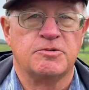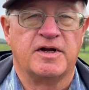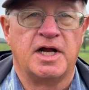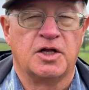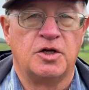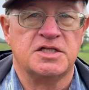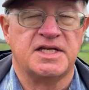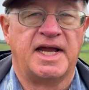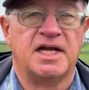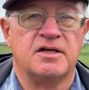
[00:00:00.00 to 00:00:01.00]
We've got a good
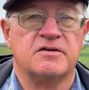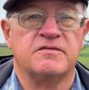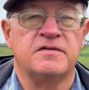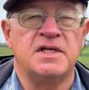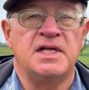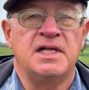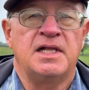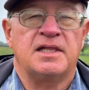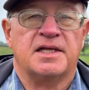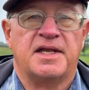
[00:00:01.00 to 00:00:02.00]
stand of
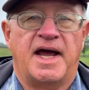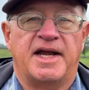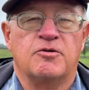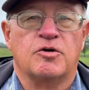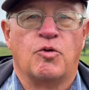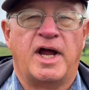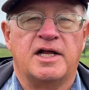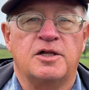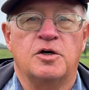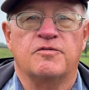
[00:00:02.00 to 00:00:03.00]
ladino or
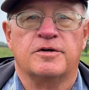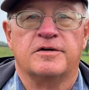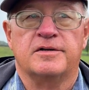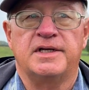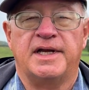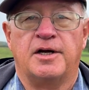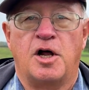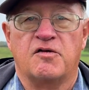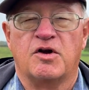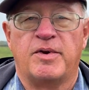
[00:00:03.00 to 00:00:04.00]
white clover in
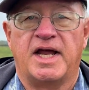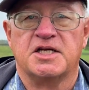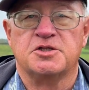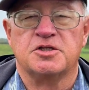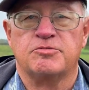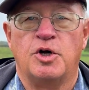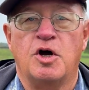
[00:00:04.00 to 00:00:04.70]
all of our pastures. We